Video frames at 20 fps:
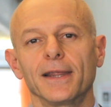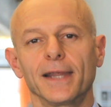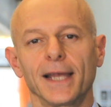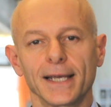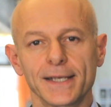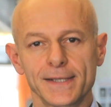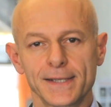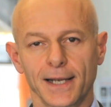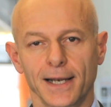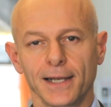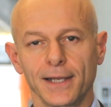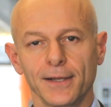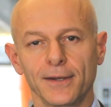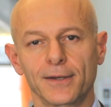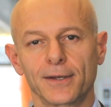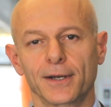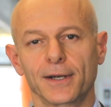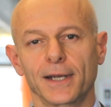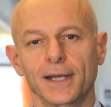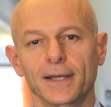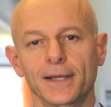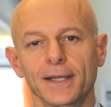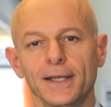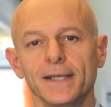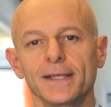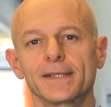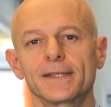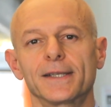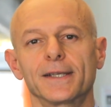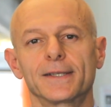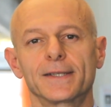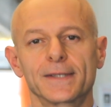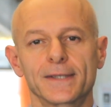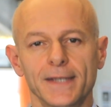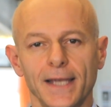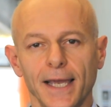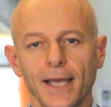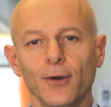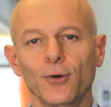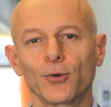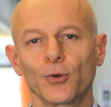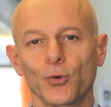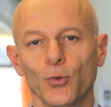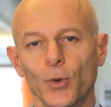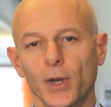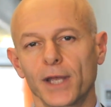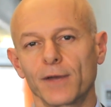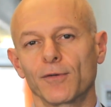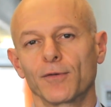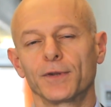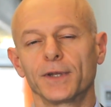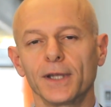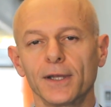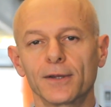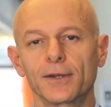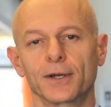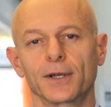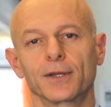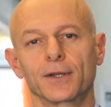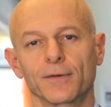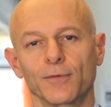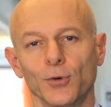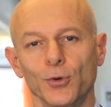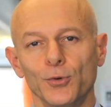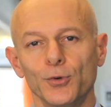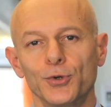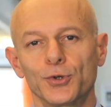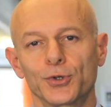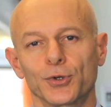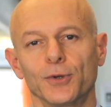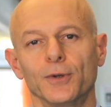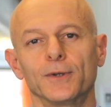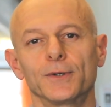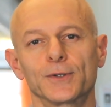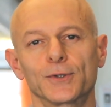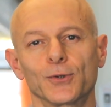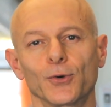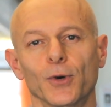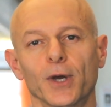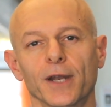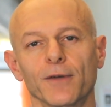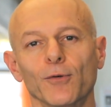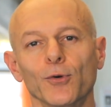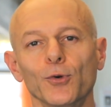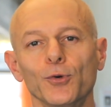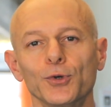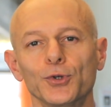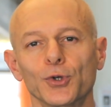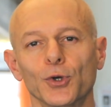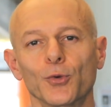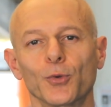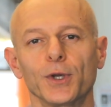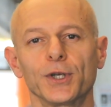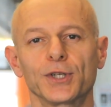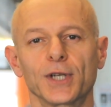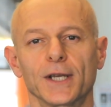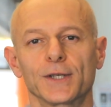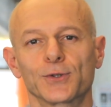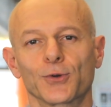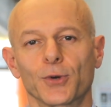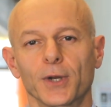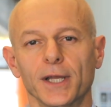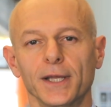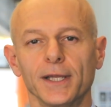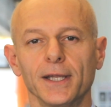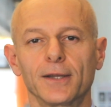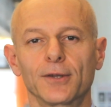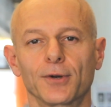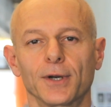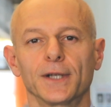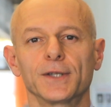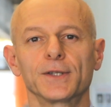the industrial internet is the second wave of the internet revolution, so a revolution which has already